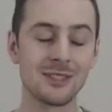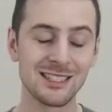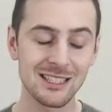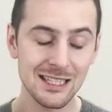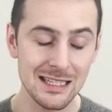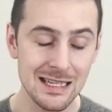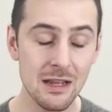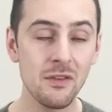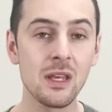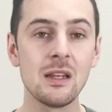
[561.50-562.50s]
there is
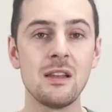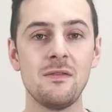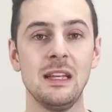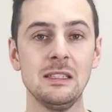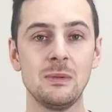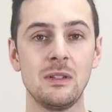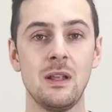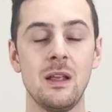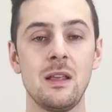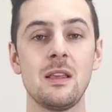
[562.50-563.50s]
significant investment
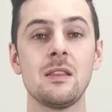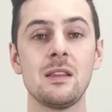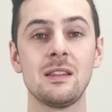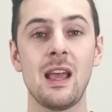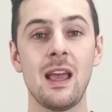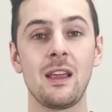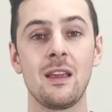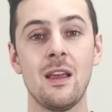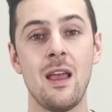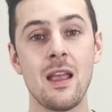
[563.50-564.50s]
in the
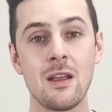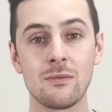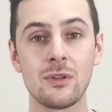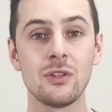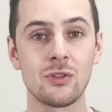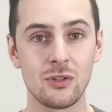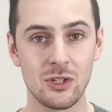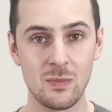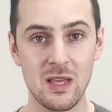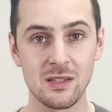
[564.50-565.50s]
tech and
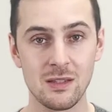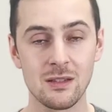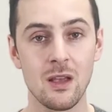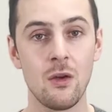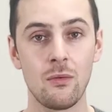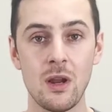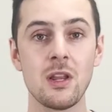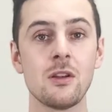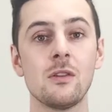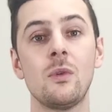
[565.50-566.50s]
research spaces right
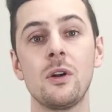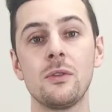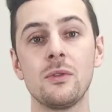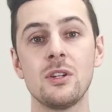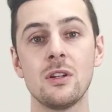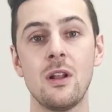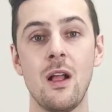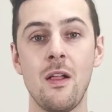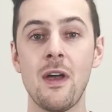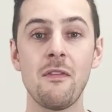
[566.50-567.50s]
here in Waterloo Region.
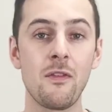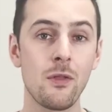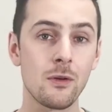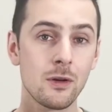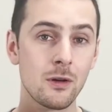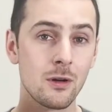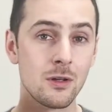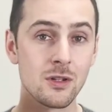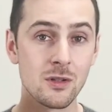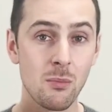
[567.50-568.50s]
That further
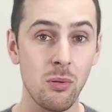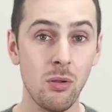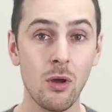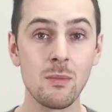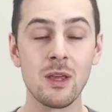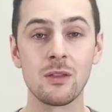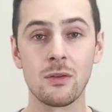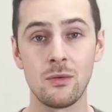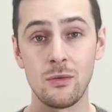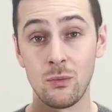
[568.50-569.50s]
encourages
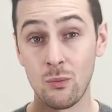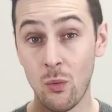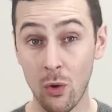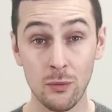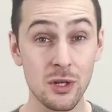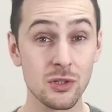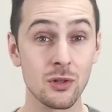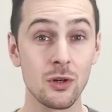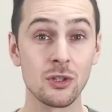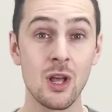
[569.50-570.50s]
employment, more
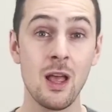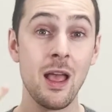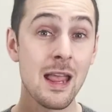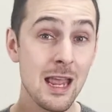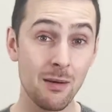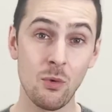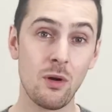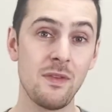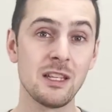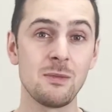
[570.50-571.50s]
research, and
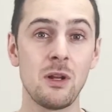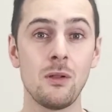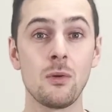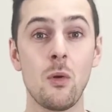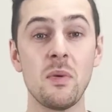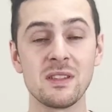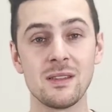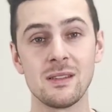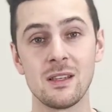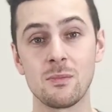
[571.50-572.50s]
more investment in local
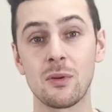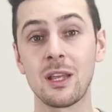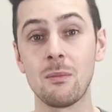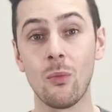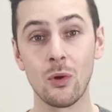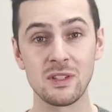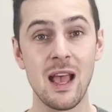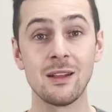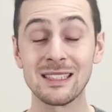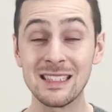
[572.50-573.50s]
businesses, bringing more
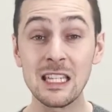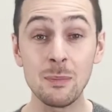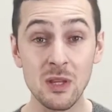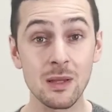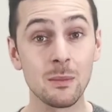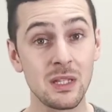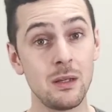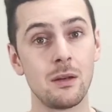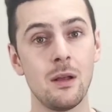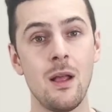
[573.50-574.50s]
talent and keeping them
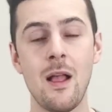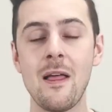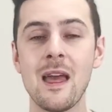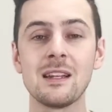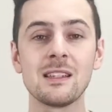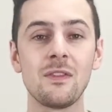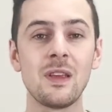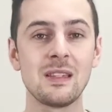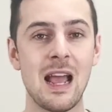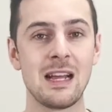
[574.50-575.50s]
here. And that is a
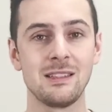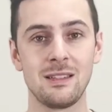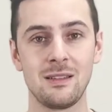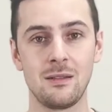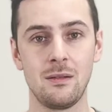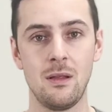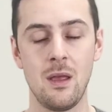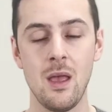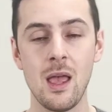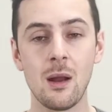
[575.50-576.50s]
fantastic signal.
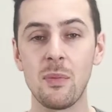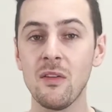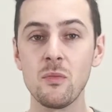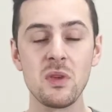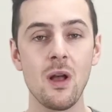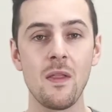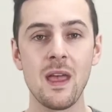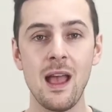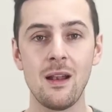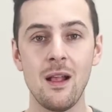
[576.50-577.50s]
And above and beyond
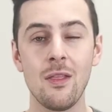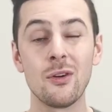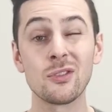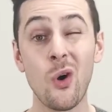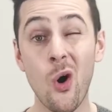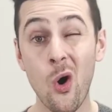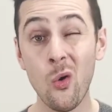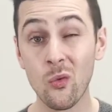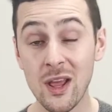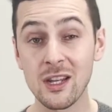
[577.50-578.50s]
that, there's
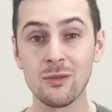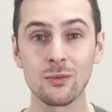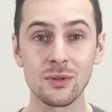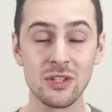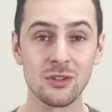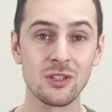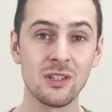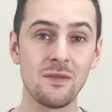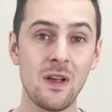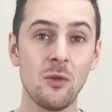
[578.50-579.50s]
already research
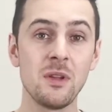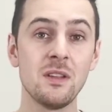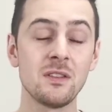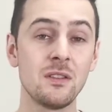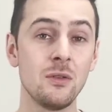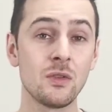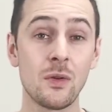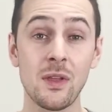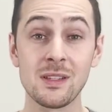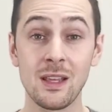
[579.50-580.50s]
and development institutes
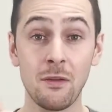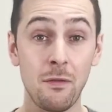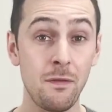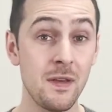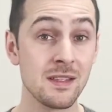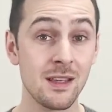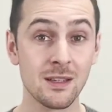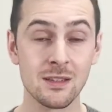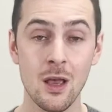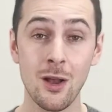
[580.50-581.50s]
for things like
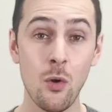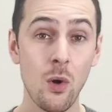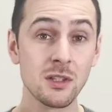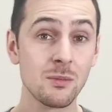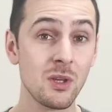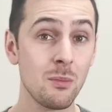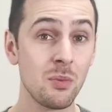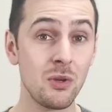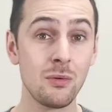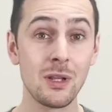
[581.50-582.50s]
physics, quantum
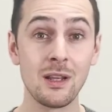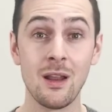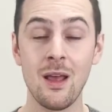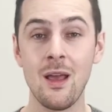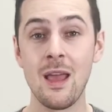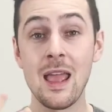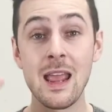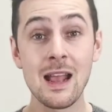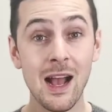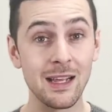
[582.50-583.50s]
computing,
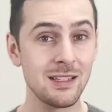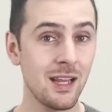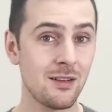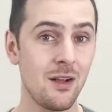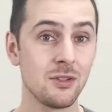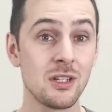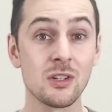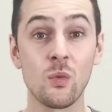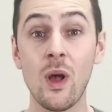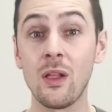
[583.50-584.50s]
AI technology,
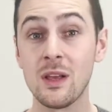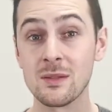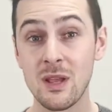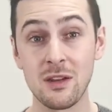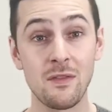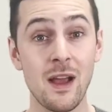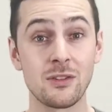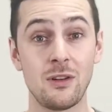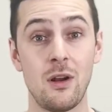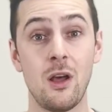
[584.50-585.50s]
as well as
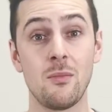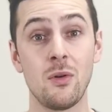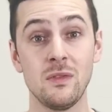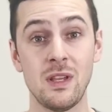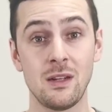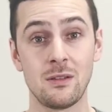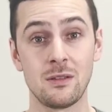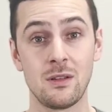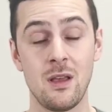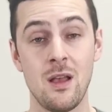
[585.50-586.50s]
manufacturing and automotive
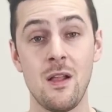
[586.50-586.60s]
sectors.